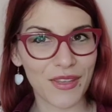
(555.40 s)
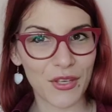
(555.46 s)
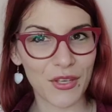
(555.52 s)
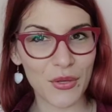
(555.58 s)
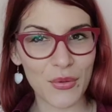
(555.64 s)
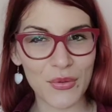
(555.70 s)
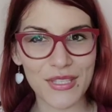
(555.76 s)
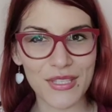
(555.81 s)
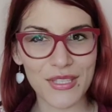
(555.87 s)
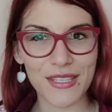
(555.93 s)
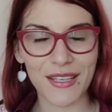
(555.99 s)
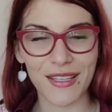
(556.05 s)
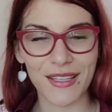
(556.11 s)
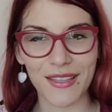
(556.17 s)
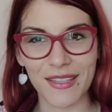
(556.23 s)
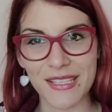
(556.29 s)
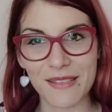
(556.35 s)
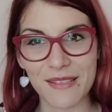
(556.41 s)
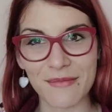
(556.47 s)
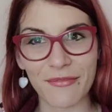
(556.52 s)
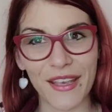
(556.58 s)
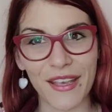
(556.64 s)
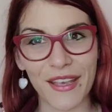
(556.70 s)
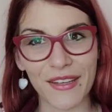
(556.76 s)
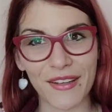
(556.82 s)
use this
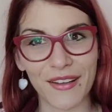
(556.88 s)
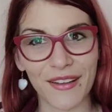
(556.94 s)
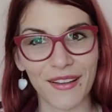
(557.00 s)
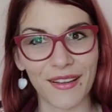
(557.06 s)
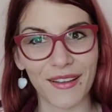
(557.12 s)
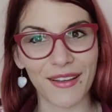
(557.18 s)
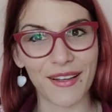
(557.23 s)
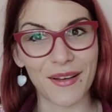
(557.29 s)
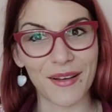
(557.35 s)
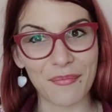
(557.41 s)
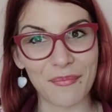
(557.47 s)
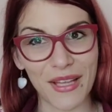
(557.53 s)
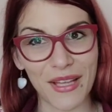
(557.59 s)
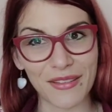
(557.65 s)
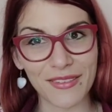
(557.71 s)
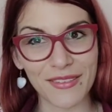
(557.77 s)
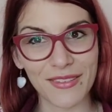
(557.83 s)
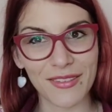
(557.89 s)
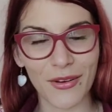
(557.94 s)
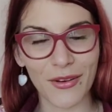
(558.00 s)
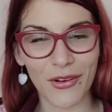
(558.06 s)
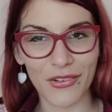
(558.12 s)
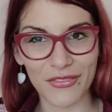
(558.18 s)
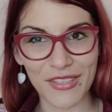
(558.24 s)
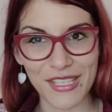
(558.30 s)
final month
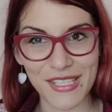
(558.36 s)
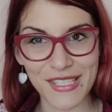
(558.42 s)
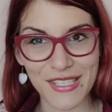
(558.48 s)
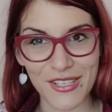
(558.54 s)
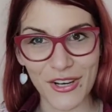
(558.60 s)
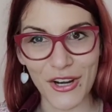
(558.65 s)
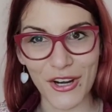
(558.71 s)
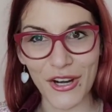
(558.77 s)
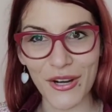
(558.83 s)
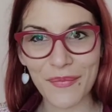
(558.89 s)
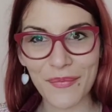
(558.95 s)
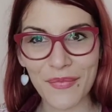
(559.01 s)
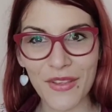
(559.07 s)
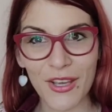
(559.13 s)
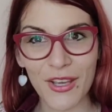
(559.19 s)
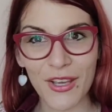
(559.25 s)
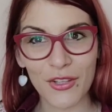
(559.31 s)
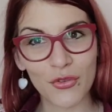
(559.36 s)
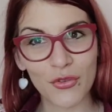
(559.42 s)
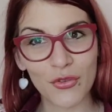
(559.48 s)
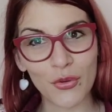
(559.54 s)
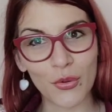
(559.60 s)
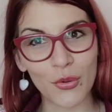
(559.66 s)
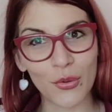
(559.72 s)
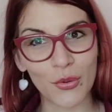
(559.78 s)
of this year
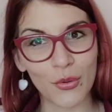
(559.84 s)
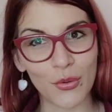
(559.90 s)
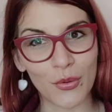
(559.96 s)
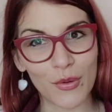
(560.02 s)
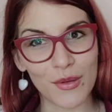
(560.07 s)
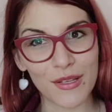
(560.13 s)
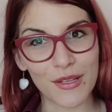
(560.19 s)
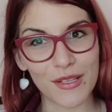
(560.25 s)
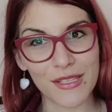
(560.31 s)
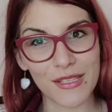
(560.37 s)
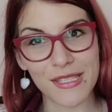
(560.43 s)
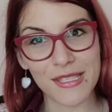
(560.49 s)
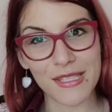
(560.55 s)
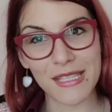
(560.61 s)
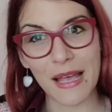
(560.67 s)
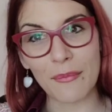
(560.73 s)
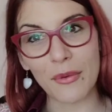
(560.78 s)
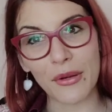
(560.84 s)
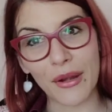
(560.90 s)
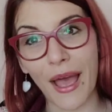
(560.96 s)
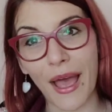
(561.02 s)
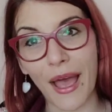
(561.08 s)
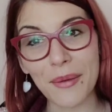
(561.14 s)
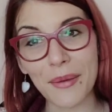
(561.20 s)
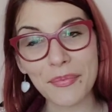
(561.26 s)
to summon
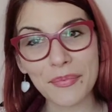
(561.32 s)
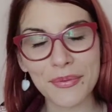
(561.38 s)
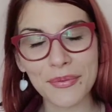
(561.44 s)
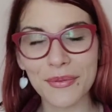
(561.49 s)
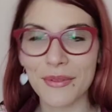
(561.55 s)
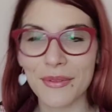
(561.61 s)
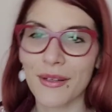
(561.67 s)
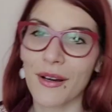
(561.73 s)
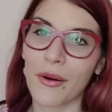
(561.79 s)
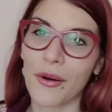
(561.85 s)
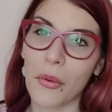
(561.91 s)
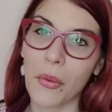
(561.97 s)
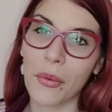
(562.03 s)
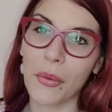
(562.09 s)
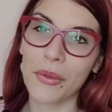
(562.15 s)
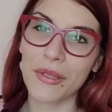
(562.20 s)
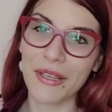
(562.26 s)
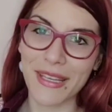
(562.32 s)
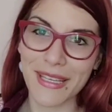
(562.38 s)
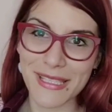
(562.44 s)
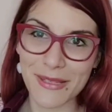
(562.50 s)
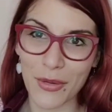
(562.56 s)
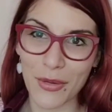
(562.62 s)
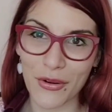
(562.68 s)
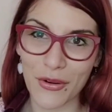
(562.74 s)
up all the
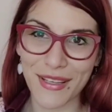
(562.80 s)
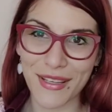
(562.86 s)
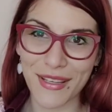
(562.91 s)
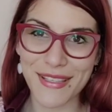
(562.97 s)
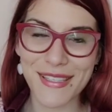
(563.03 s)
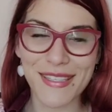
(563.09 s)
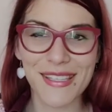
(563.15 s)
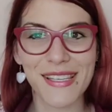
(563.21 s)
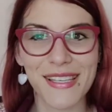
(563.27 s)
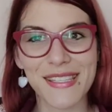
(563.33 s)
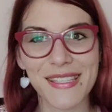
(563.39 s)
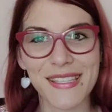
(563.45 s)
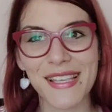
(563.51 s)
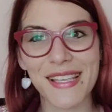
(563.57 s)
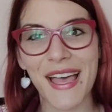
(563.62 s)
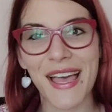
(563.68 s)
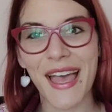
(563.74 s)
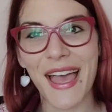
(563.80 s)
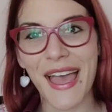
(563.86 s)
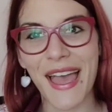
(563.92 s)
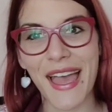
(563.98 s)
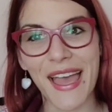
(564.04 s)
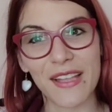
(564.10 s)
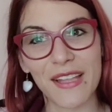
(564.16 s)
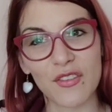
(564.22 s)
experiences,
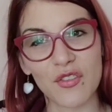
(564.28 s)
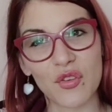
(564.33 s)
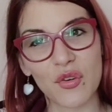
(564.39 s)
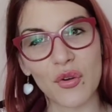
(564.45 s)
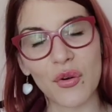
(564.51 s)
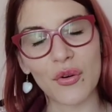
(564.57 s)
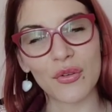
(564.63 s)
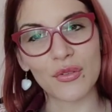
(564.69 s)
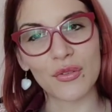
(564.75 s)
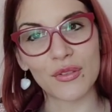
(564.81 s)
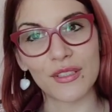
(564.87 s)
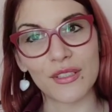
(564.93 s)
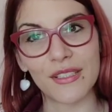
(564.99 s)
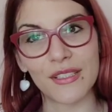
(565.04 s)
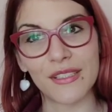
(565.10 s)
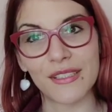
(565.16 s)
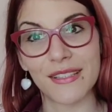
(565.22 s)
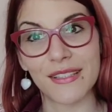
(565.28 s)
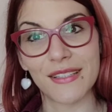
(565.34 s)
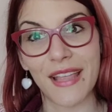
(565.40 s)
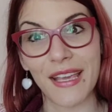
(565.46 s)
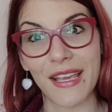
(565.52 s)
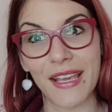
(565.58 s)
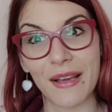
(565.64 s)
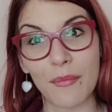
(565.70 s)
and you know,
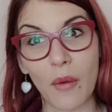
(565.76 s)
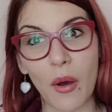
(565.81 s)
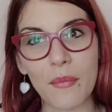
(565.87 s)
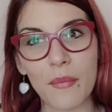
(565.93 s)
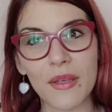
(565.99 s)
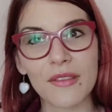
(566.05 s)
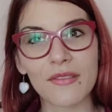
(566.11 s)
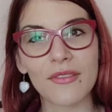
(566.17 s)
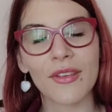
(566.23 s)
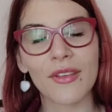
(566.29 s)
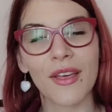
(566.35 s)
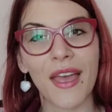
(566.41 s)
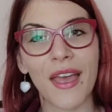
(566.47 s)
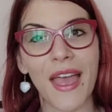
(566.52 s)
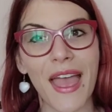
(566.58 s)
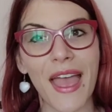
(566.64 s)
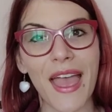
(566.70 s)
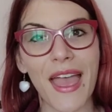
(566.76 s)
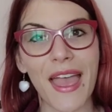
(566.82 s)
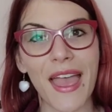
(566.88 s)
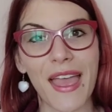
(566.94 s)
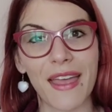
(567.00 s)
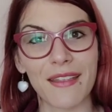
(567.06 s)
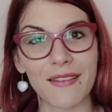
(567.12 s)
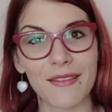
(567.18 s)
take a moment
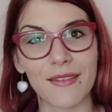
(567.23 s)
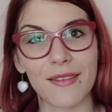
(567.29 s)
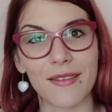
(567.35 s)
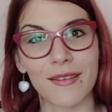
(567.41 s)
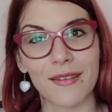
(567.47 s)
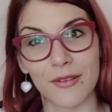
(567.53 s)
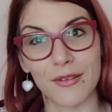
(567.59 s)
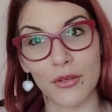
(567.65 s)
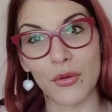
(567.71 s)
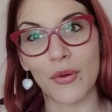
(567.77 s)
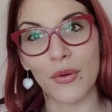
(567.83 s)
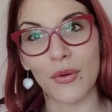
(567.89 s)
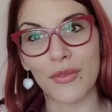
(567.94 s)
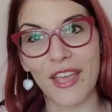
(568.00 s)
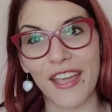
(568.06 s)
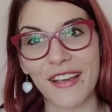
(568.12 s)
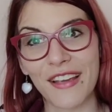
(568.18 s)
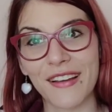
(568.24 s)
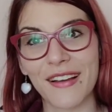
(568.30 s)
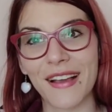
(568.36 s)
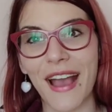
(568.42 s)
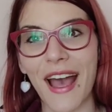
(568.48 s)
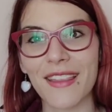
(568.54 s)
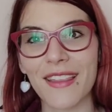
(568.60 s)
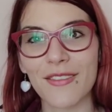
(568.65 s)
and you know, thank
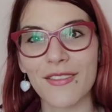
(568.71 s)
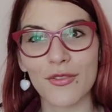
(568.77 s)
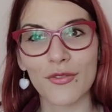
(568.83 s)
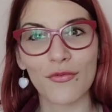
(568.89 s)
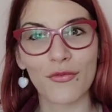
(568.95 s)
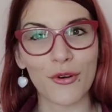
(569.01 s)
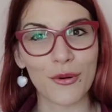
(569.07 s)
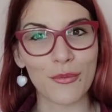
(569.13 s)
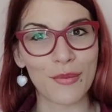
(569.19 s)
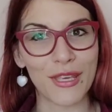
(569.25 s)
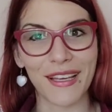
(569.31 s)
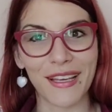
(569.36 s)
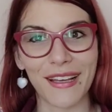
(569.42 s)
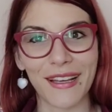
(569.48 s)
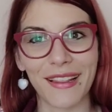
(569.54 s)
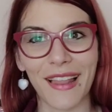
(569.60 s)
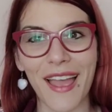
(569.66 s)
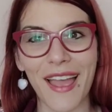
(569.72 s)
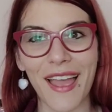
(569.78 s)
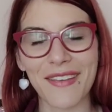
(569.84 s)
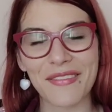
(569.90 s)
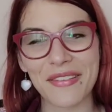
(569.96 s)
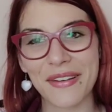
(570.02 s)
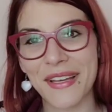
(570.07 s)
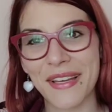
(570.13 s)
God for being alive.